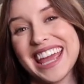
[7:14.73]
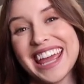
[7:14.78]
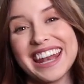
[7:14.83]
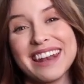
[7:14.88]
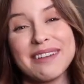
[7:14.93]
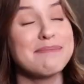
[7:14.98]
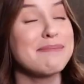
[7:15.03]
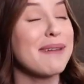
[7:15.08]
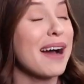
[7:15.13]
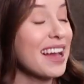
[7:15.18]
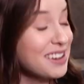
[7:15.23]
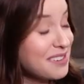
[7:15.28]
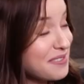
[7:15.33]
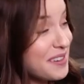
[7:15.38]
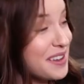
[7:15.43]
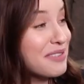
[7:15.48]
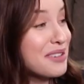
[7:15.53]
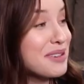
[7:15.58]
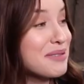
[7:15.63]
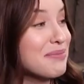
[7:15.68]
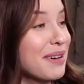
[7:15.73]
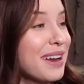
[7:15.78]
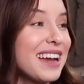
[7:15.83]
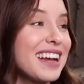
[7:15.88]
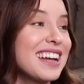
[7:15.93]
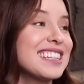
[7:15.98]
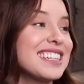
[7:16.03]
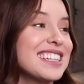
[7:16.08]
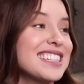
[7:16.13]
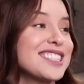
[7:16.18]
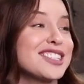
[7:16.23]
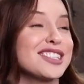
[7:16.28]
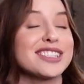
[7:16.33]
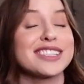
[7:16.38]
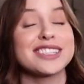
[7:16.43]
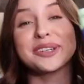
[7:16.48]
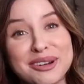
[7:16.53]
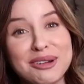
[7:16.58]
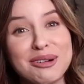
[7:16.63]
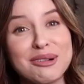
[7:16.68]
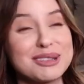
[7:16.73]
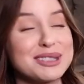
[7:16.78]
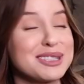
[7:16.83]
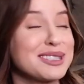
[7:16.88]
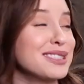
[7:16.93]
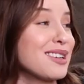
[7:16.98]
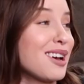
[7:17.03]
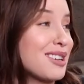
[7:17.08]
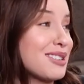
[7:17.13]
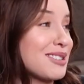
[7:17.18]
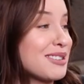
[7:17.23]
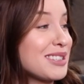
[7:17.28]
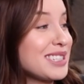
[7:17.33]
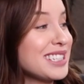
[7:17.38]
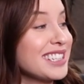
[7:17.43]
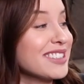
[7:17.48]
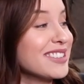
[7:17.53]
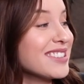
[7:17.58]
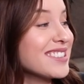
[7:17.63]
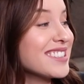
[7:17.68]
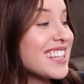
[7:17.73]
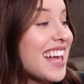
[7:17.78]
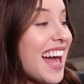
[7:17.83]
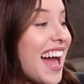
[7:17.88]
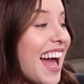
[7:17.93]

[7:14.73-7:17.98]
And my favorite brand is just good old Dr Teal's.